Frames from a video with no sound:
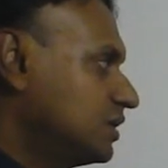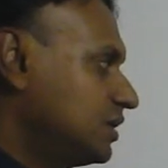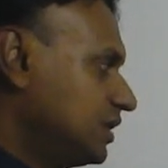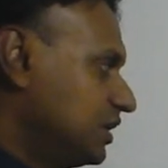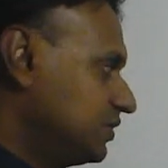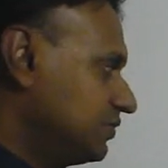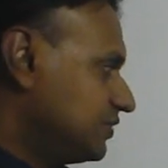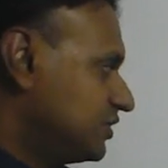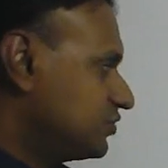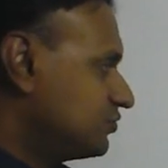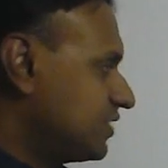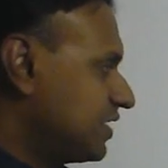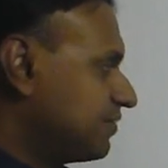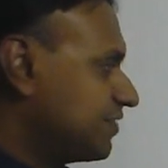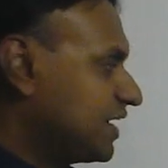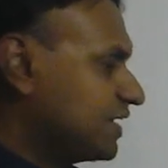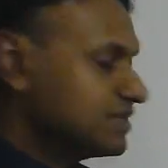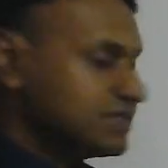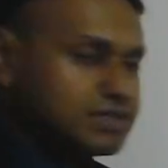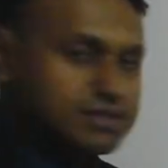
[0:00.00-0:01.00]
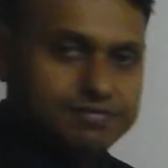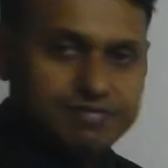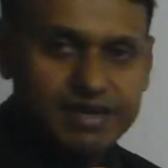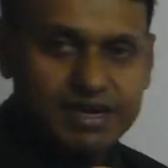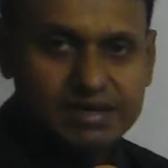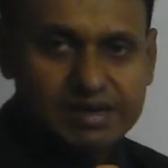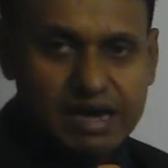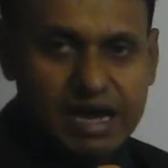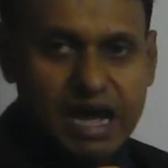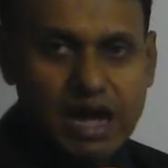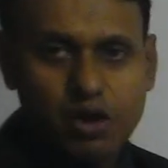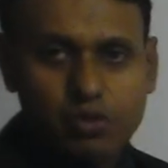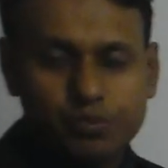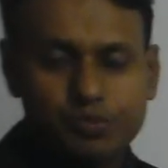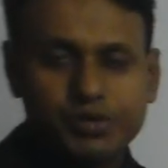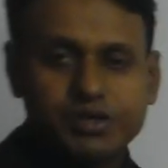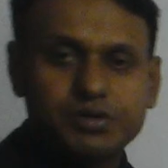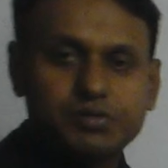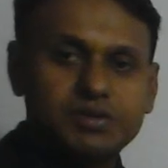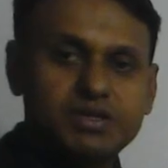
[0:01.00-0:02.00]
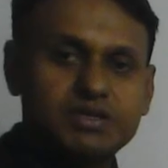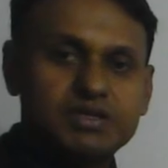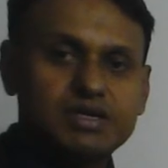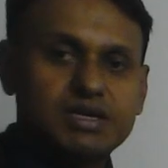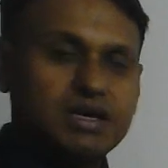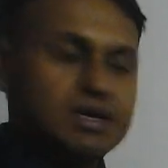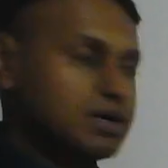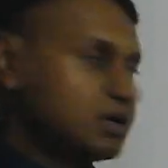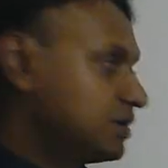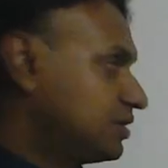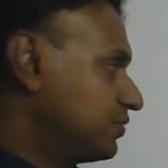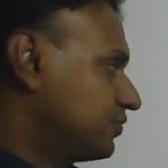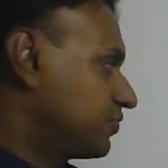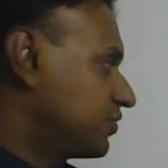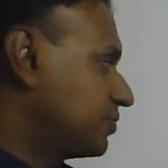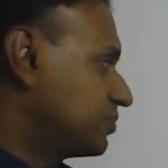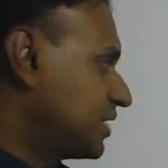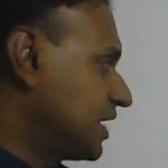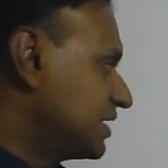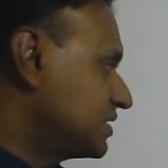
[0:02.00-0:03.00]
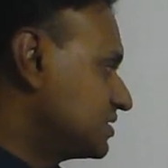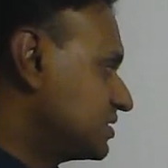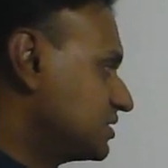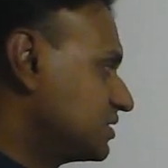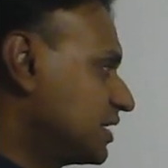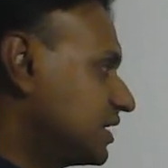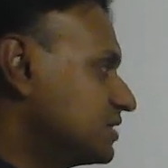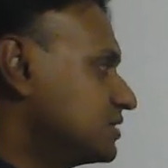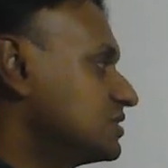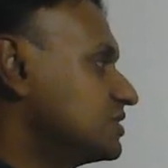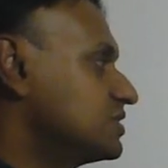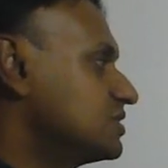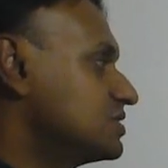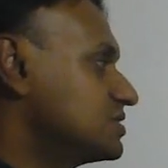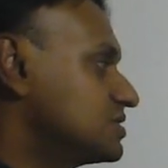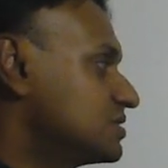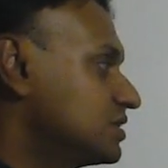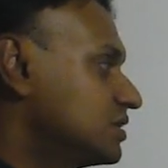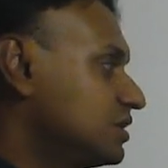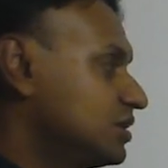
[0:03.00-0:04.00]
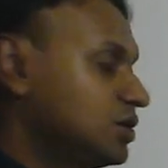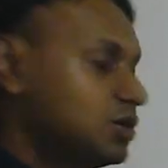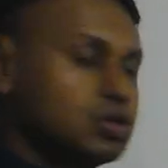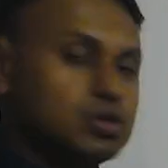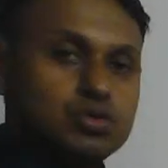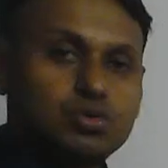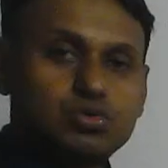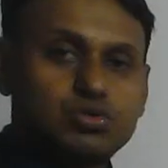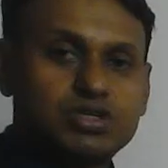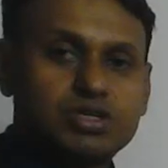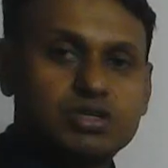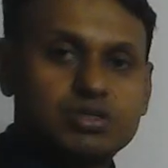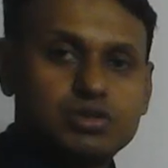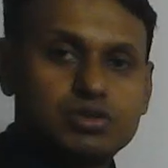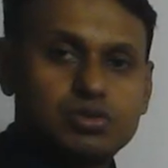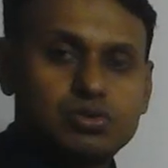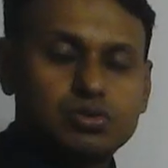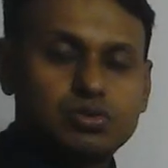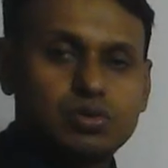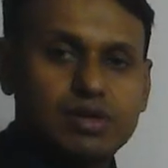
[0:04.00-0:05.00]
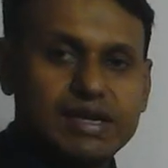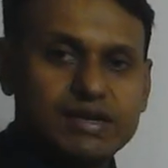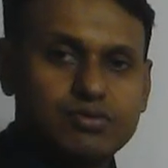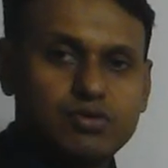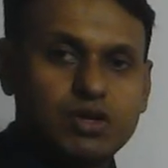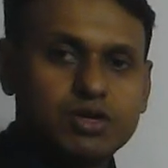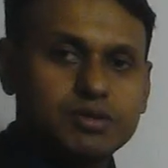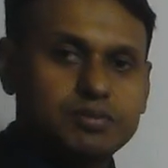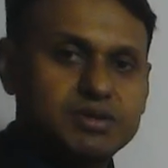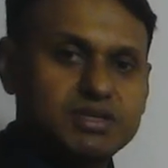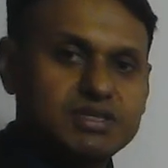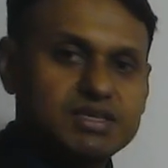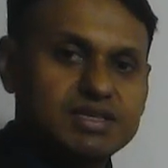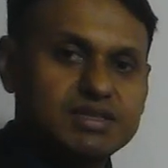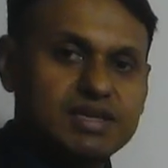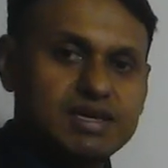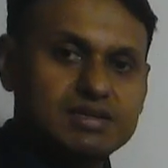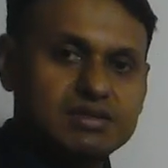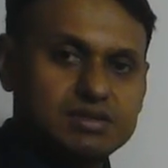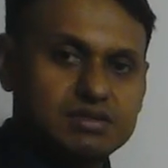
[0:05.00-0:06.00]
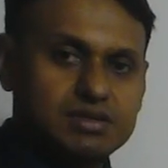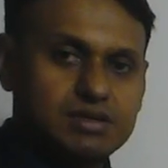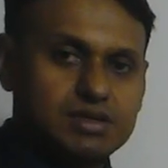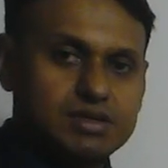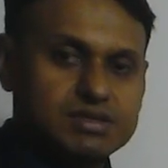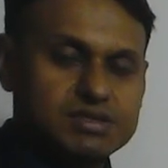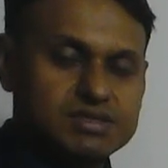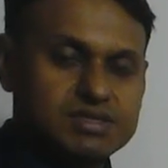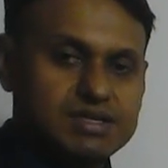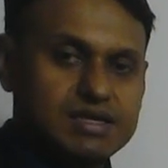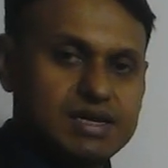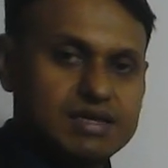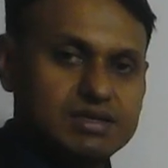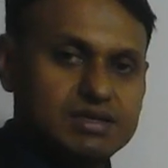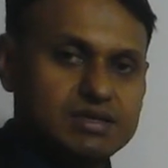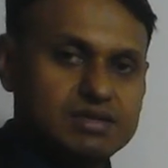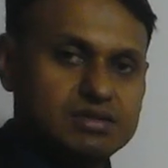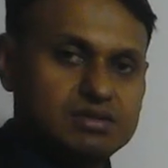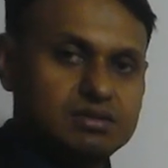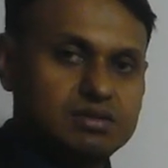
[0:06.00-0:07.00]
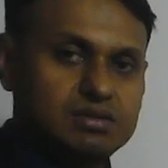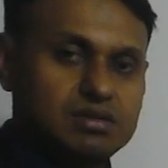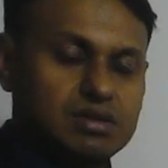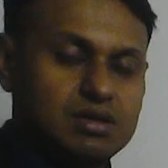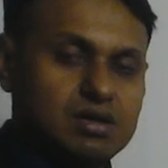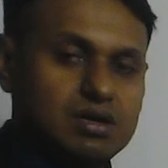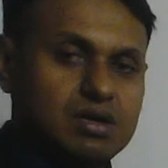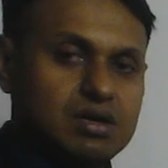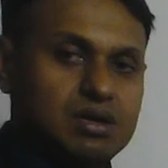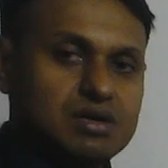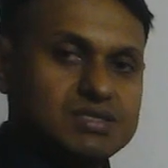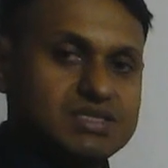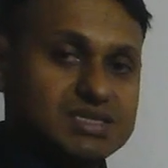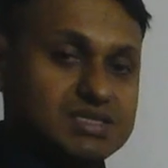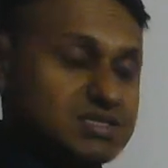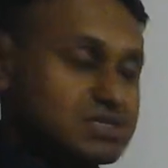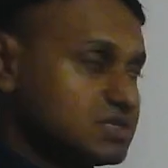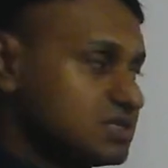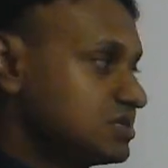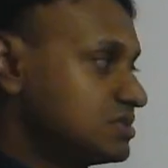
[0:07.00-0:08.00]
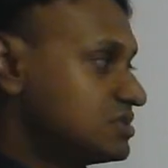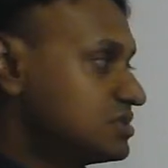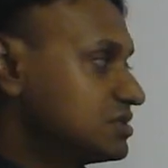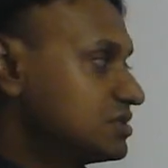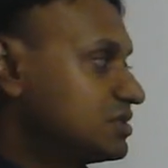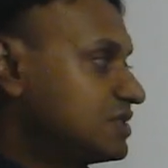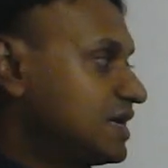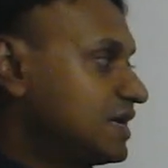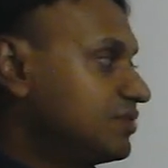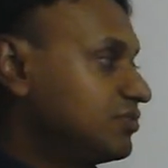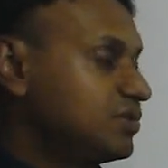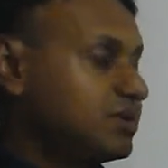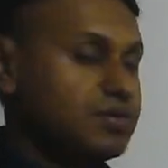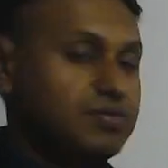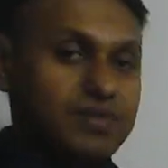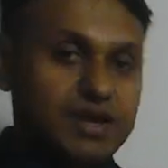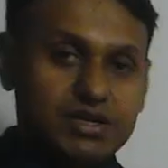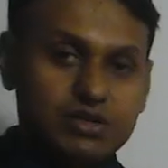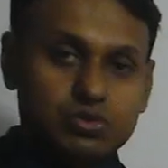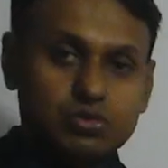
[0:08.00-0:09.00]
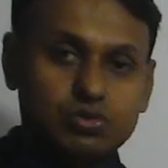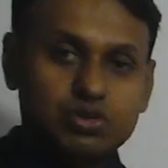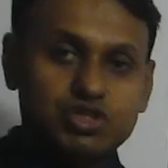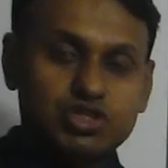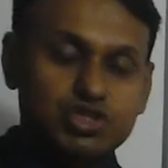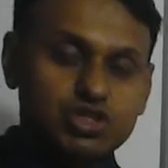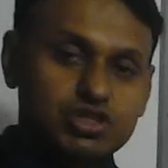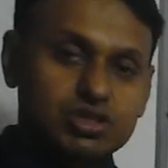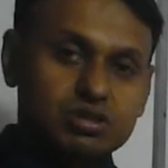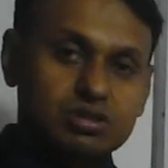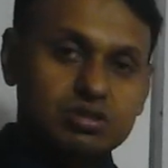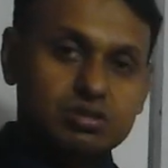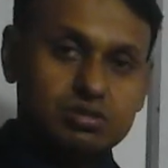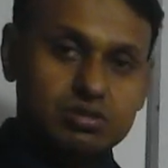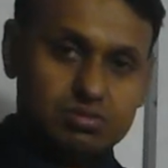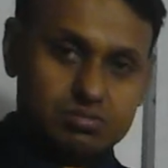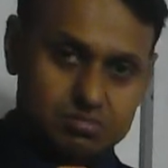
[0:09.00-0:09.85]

in which we have identified how print media from 1990s to turn into electronic media in 1930s and 1960s. Then we went to digital.